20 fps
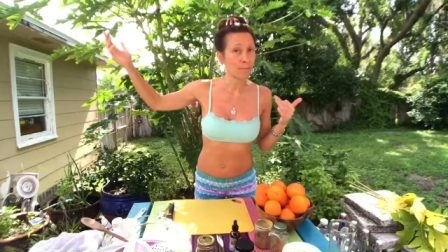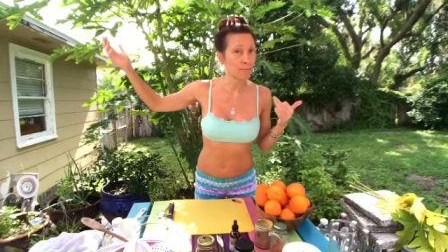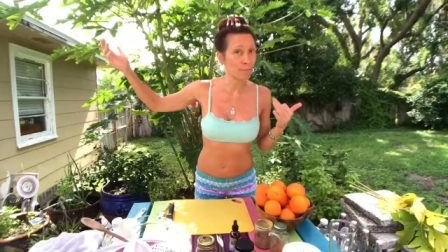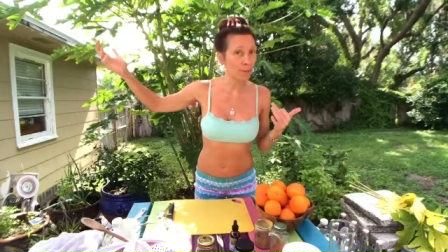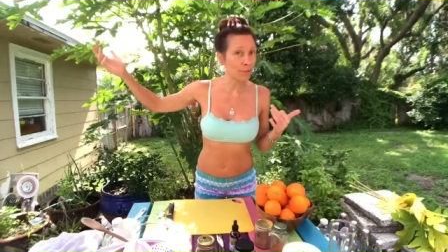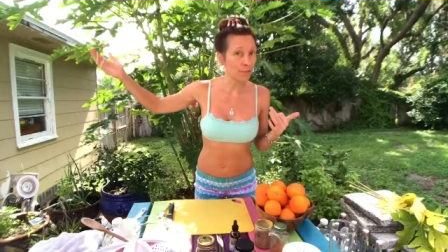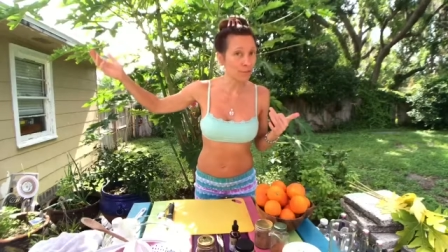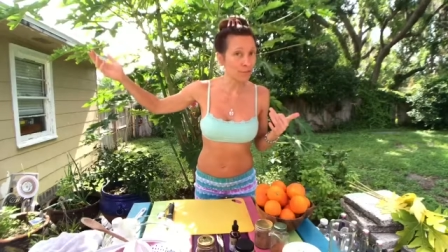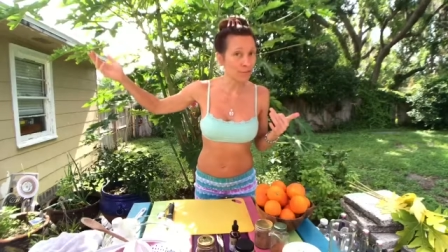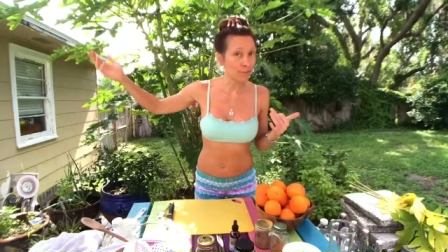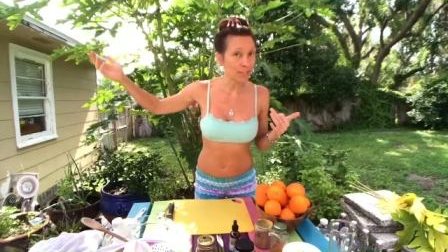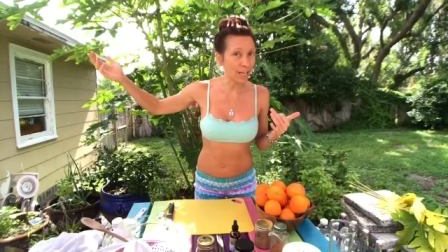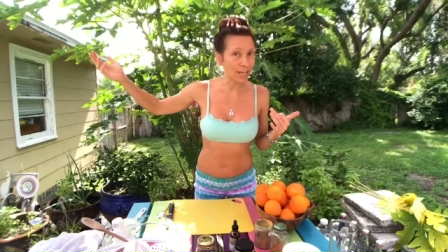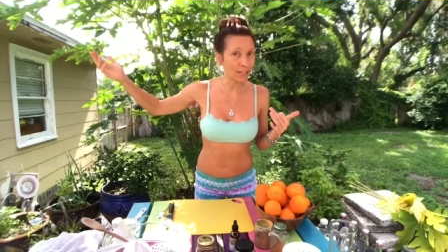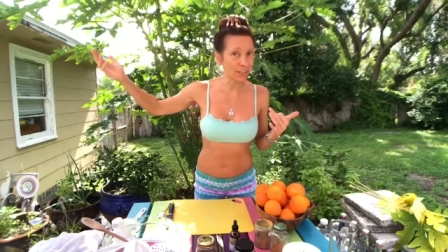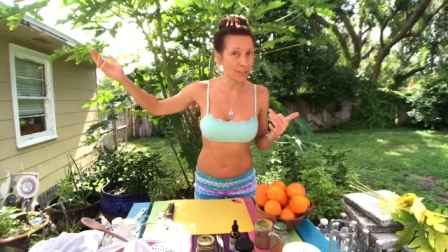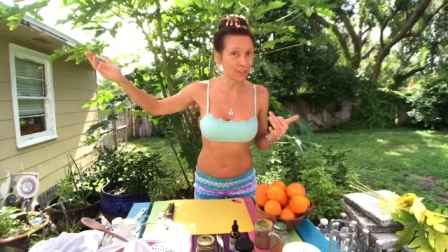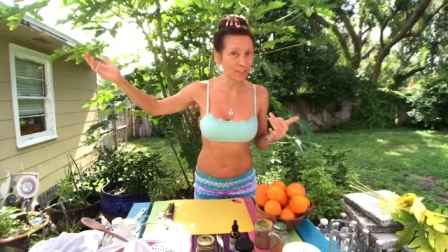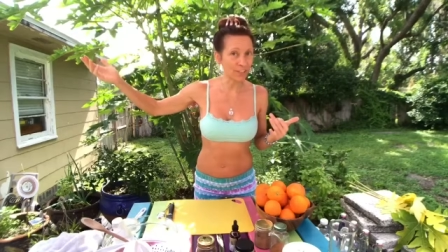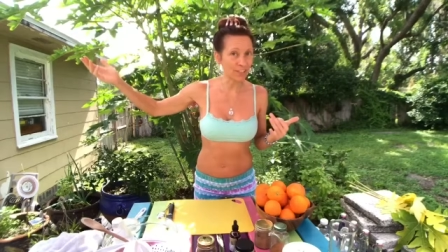butterfly
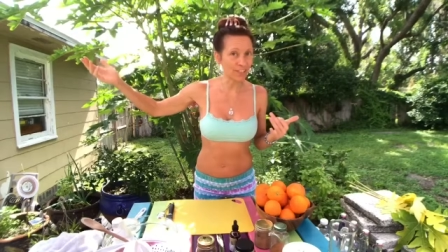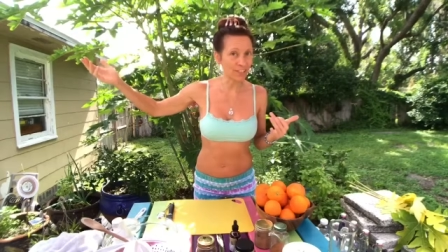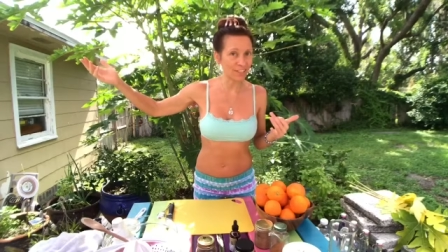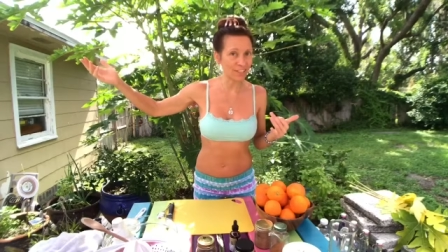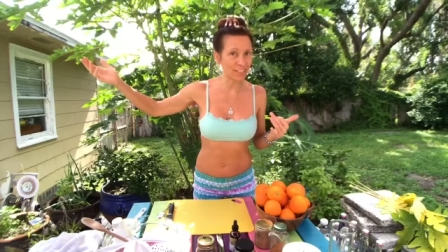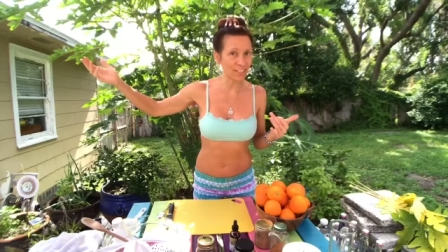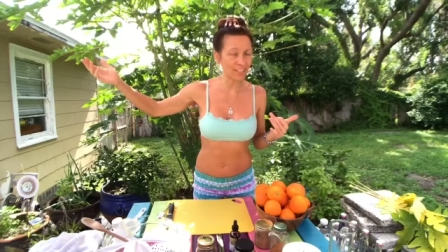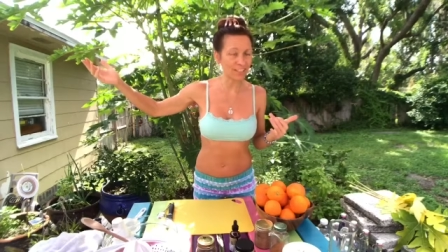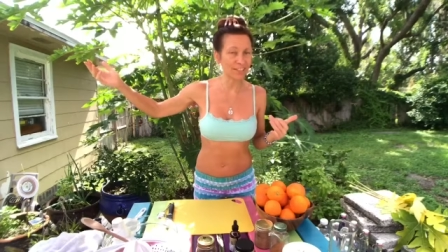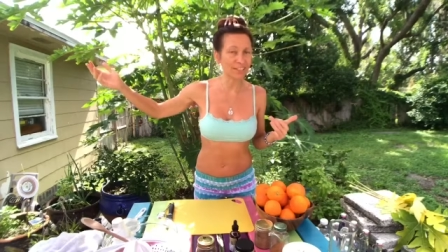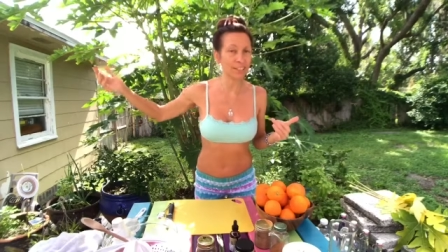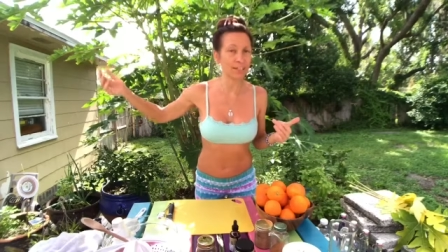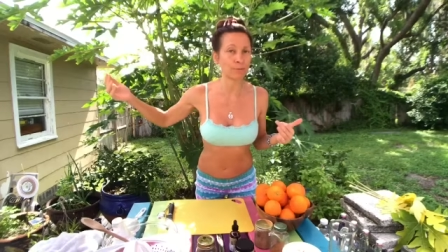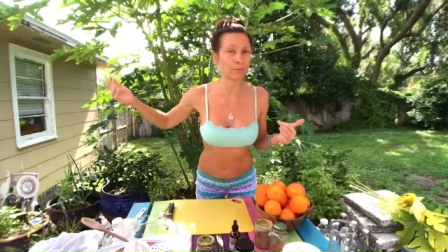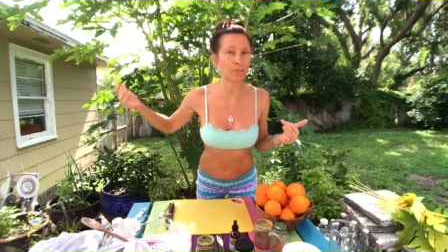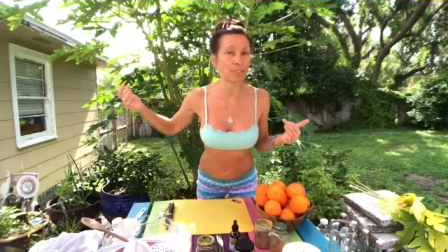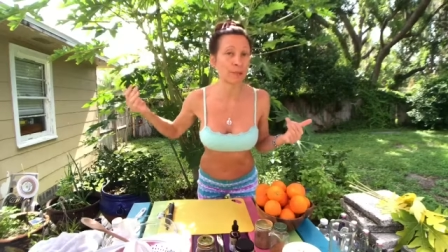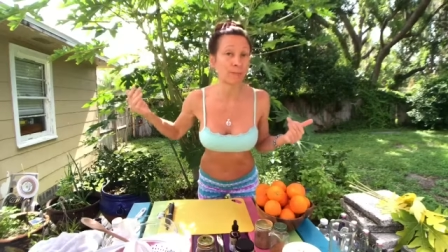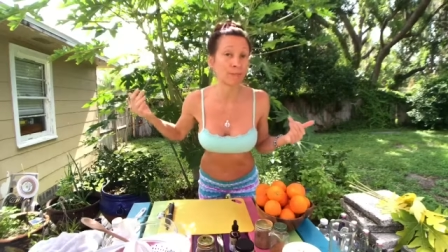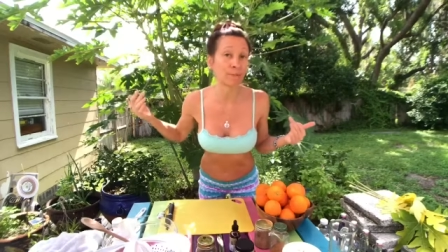chrysalis. It
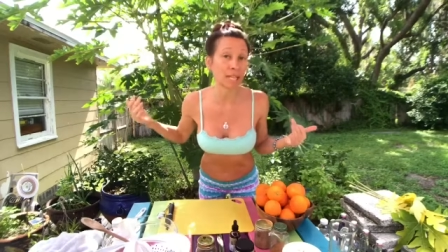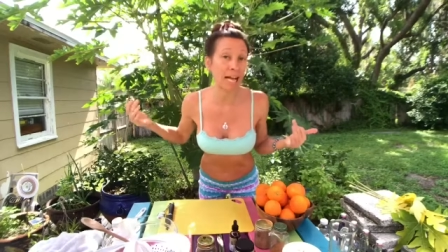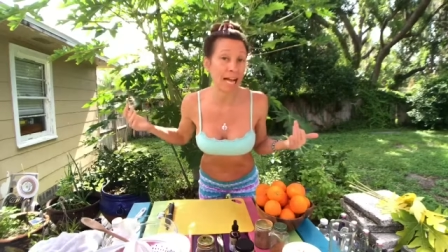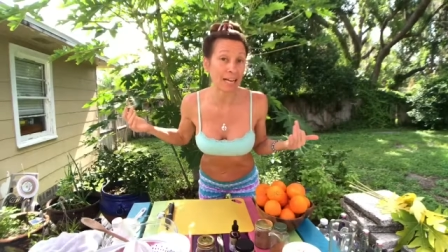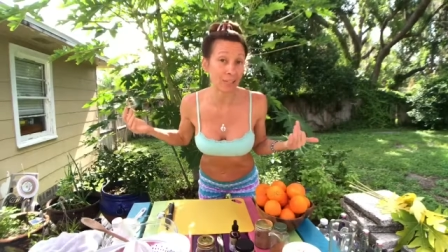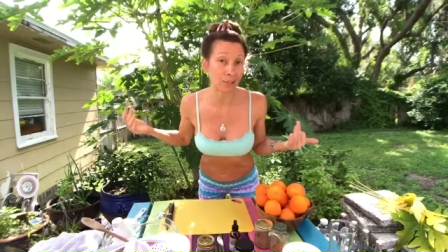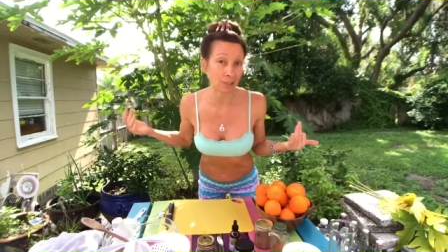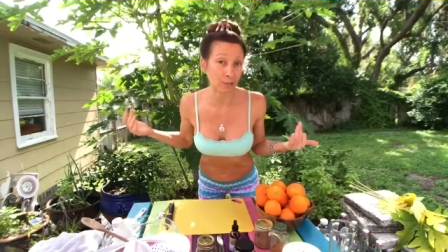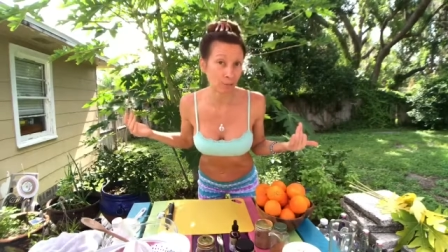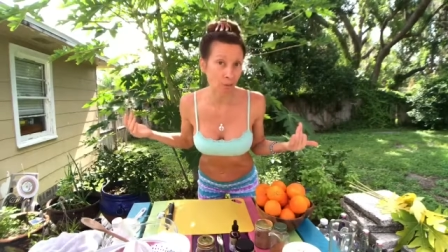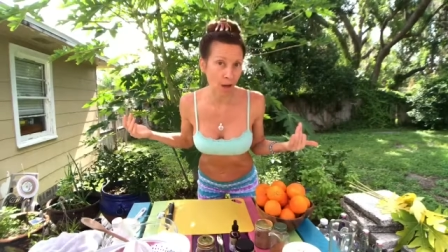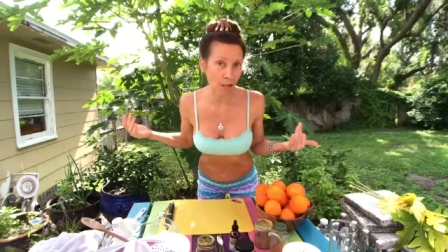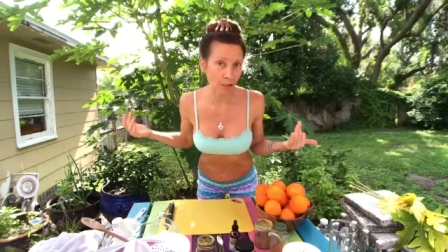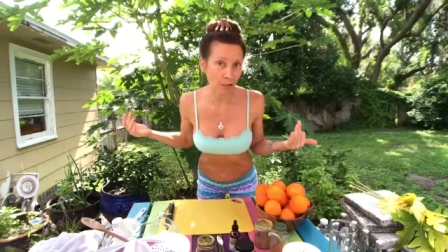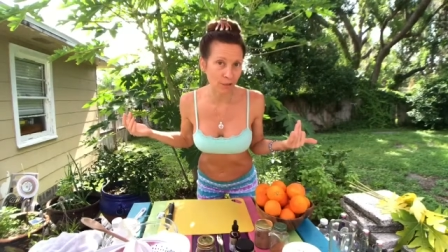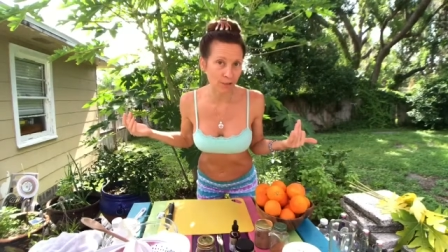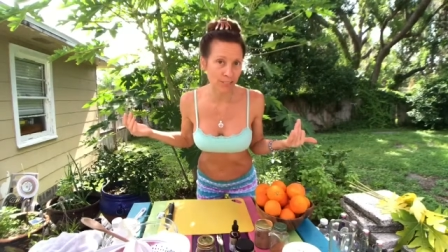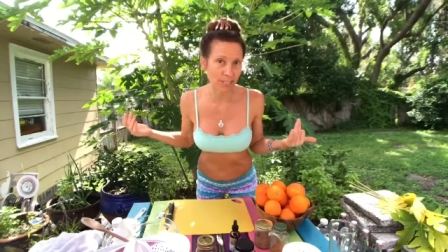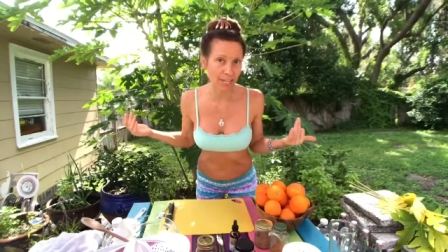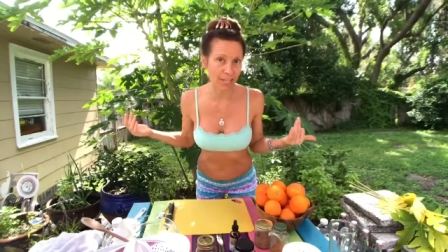was a black
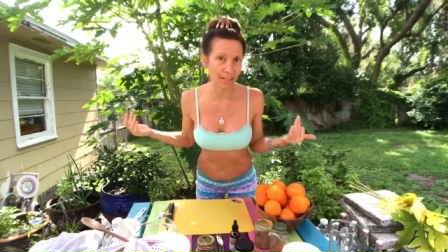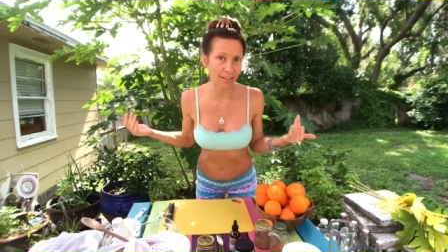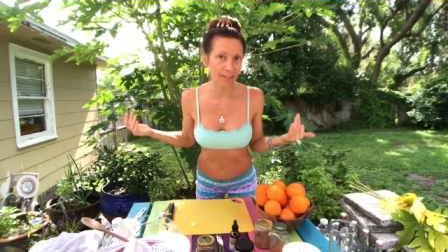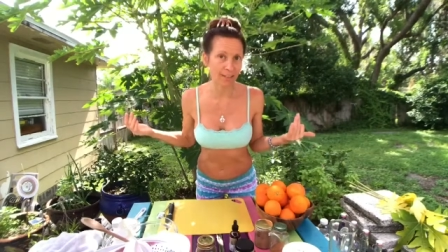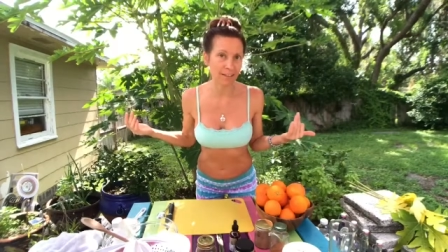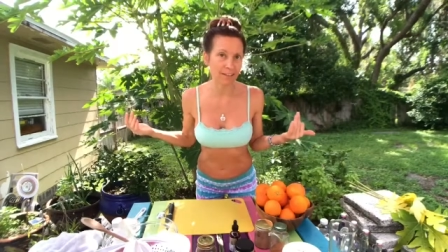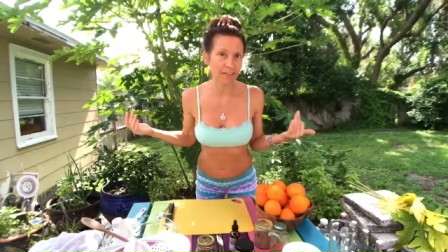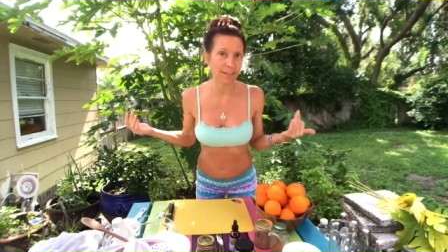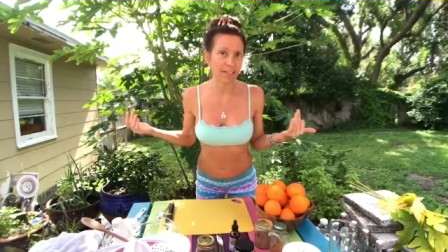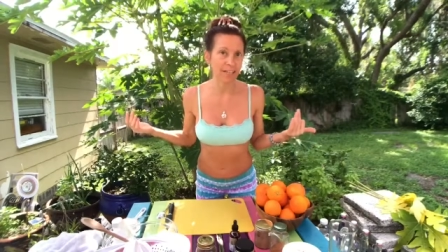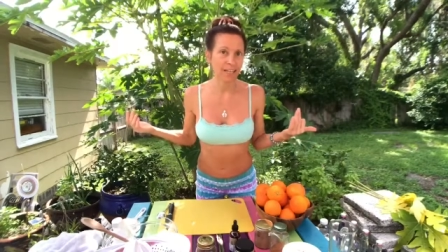swallowtail.